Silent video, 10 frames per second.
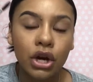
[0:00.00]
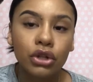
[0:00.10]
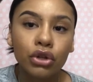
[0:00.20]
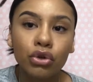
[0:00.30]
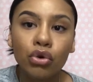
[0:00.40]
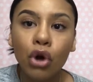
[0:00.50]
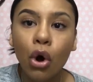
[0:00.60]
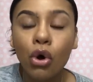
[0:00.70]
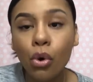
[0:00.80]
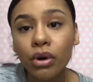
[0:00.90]
So you
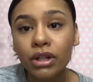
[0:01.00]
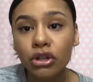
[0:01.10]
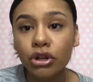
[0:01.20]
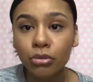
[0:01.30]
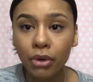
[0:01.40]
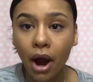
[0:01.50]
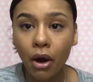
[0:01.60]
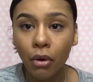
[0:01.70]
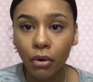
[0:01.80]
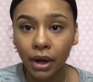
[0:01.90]
go according to your
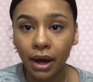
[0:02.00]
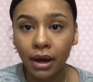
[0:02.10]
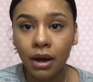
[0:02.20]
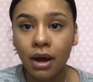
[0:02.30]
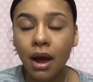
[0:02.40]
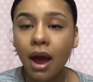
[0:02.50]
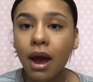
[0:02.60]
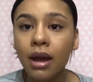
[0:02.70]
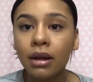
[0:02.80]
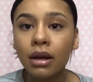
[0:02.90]
brow, okay?
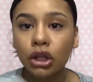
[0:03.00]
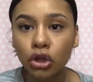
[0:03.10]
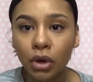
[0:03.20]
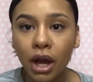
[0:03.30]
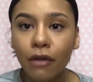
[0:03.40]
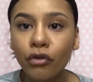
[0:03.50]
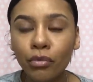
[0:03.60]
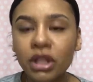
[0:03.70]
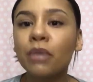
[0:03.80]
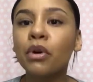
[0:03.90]
And it's okay if you
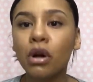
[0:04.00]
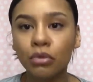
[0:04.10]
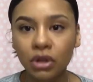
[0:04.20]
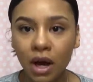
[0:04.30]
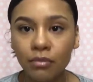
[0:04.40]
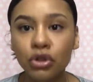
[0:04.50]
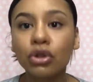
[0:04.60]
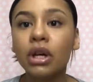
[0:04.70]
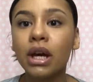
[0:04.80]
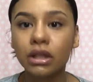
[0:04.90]
mess up a couple times.
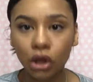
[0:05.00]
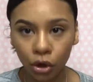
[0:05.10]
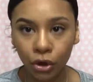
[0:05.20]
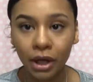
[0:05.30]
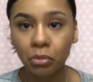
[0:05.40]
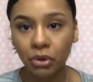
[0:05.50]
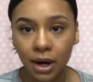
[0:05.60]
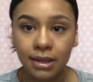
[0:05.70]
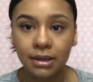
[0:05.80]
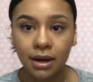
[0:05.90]
It's a learning
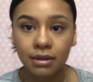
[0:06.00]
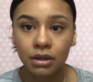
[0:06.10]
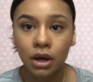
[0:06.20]
process.